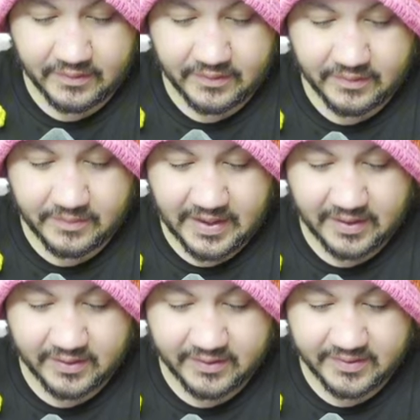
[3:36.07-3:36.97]
Back
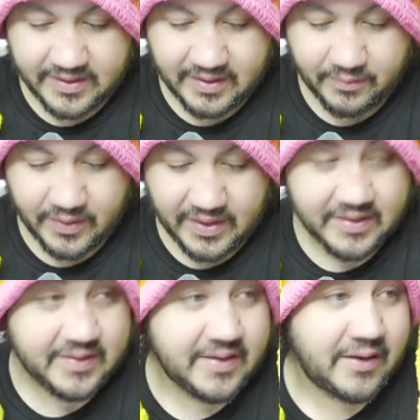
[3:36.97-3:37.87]
looks the same way.
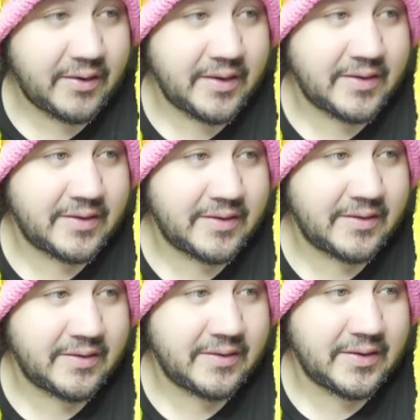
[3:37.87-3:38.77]
The centering's,
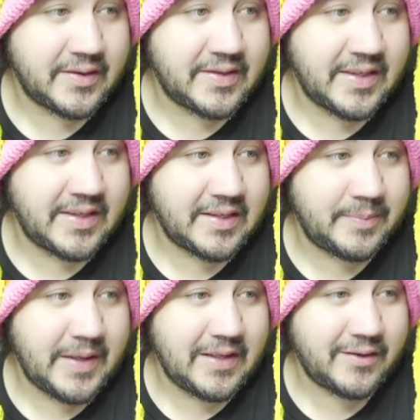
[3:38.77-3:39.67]
you can see the
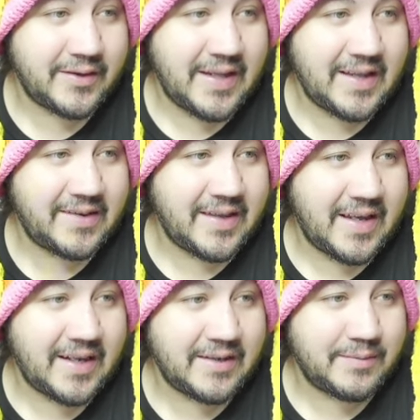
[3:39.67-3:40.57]
space on that
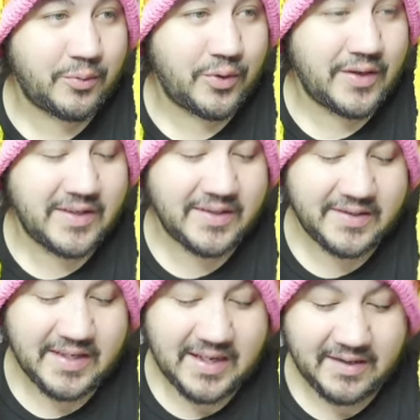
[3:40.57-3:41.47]
side. It's more than this
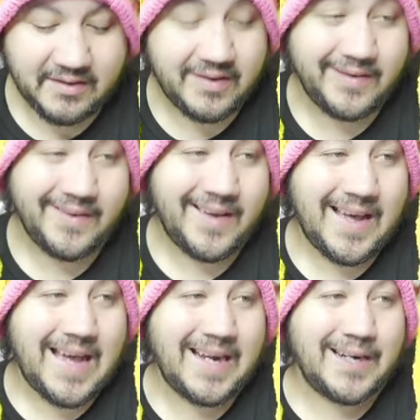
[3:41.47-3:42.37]
side.
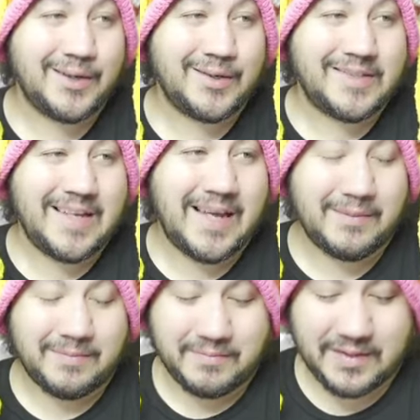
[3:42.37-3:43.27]
I didn't notice that,
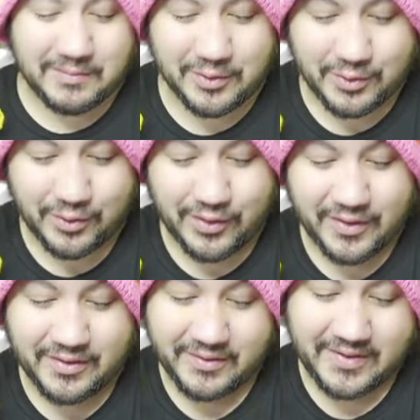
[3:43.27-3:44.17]
but I'm sure
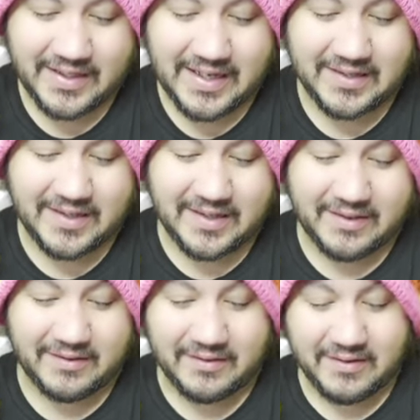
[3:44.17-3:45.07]
they did.
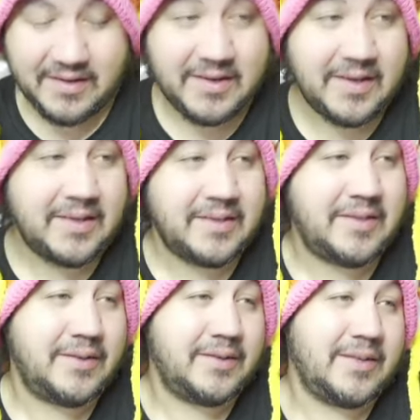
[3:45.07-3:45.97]

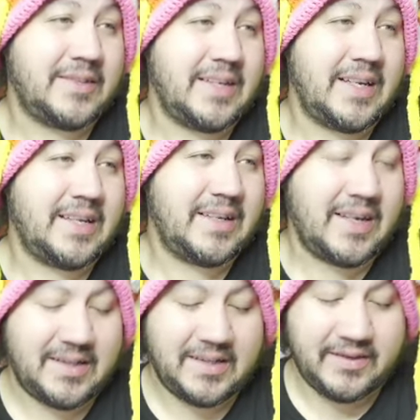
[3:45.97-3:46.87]
Still looks like it
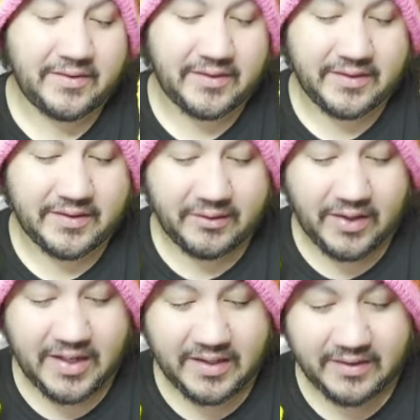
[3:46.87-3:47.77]
got a different
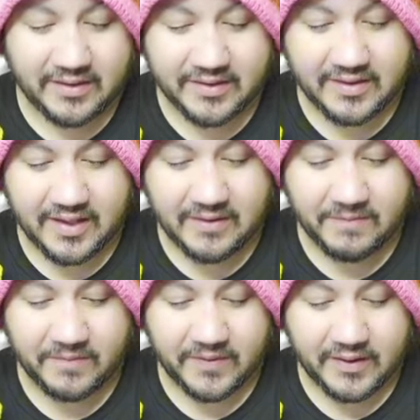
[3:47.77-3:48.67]
grade because the
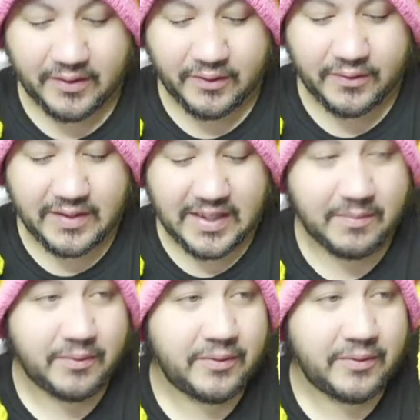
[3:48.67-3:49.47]
gold label.